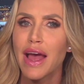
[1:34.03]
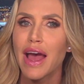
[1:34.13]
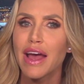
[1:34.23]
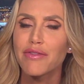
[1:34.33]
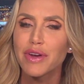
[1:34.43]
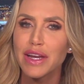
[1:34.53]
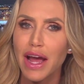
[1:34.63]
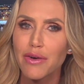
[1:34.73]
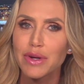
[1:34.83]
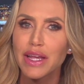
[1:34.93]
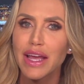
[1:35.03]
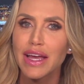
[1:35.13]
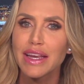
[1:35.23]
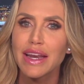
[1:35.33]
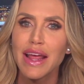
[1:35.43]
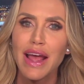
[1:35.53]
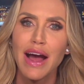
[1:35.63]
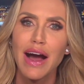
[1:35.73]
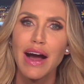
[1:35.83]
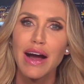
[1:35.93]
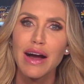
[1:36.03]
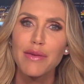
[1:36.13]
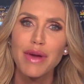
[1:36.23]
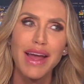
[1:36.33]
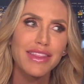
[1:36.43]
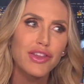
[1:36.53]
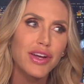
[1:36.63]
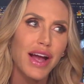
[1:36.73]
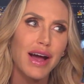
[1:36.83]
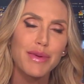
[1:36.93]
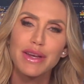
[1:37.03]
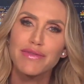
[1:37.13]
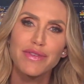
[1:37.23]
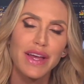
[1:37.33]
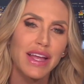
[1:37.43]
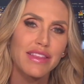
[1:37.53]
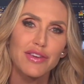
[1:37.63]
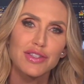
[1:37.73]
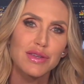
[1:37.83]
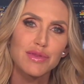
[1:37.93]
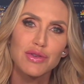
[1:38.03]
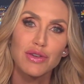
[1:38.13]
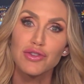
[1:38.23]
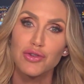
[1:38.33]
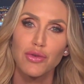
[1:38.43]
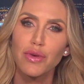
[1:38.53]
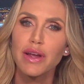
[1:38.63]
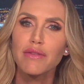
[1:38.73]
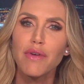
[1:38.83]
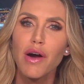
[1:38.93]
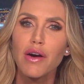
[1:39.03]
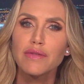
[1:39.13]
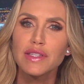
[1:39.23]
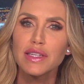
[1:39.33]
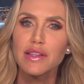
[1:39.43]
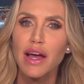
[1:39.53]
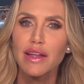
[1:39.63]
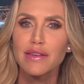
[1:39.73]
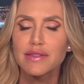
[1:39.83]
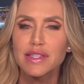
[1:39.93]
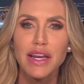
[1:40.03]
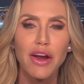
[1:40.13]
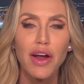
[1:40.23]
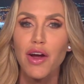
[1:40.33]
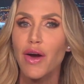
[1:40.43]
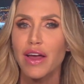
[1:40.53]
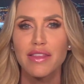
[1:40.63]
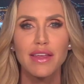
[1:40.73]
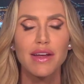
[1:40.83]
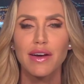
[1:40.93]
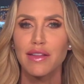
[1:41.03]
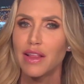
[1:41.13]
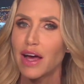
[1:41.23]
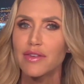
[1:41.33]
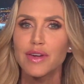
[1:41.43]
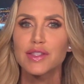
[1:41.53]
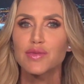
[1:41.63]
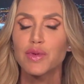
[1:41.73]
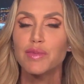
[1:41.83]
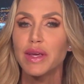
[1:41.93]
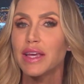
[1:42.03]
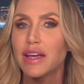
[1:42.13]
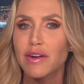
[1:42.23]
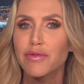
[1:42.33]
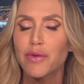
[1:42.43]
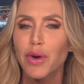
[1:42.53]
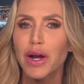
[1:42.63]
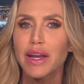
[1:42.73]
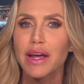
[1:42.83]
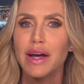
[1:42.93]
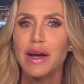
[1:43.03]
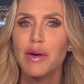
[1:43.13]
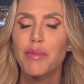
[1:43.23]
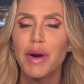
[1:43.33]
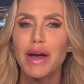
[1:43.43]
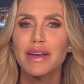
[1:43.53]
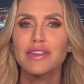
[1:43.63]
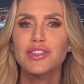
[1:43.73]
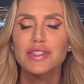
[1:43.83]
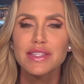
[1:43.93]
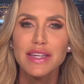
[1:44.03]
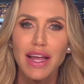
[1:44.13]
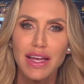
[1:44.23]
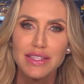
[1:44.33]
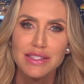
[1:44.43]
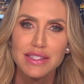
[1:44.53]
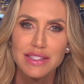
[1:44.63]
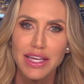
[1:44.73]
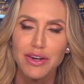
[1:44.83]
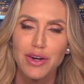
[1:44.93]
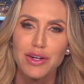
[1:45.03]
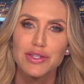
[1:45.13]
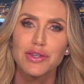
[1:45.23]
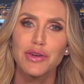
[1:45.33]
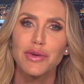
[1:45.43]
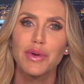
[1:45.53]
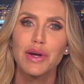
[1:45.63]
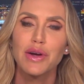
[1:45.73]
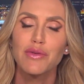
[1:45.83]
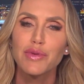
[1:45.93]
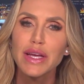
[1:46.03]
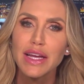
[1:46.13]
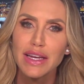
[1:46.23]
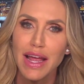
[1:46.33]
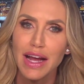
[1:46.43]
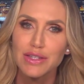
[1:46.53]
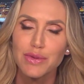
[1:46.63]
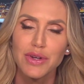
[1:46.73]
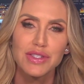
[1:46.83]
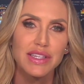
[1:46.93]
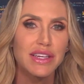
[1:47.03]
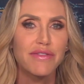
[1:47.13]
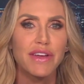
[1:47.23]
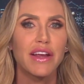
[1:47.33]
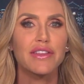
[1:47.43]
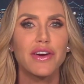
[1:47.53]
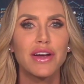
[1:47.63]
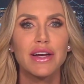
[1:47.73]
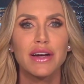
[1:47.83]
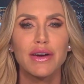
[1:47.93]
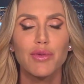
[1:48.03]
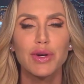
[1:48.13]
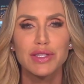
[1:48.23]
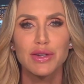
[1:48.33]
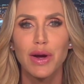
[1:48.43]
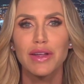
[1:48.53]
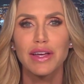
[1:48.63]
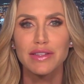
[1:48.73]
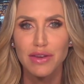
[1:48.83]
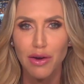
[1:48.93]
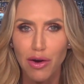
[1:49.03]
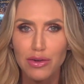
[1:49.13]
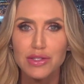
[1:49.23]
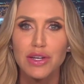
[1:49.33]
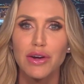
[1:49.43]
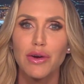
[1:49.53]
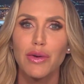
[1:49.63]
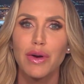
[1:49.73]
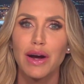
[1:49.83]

every now and again. And look, I mean, if there's some sort of jewelry involved in that scenario, I think a lot of us would be here for it. But just a nice dinner to reconnect with our significant other once in a while is also